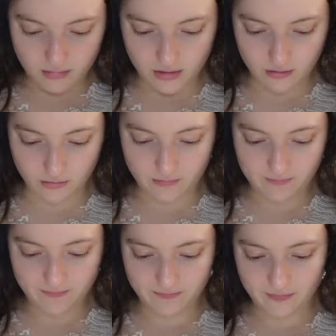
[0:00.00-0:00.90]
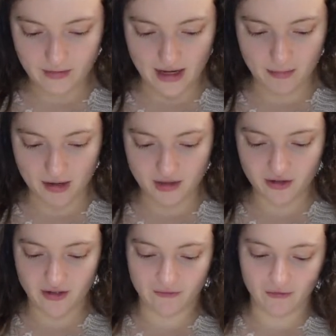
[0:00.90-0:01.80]
Ooh, I probably should
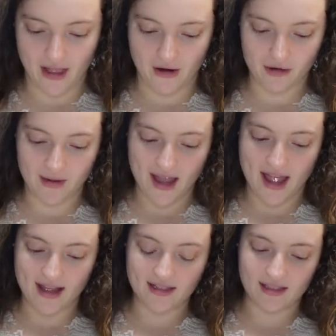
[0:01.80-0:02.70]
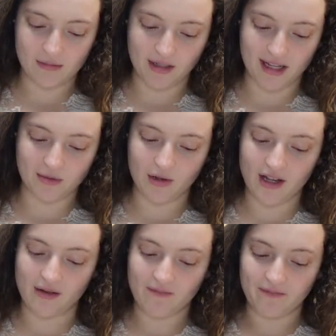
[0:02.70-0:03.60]
like flour in my hands, but guess
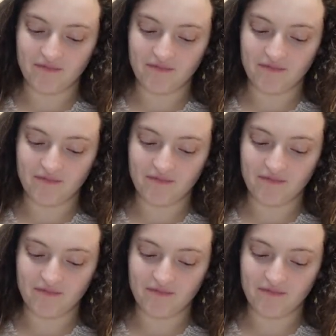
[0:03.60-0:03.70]
what?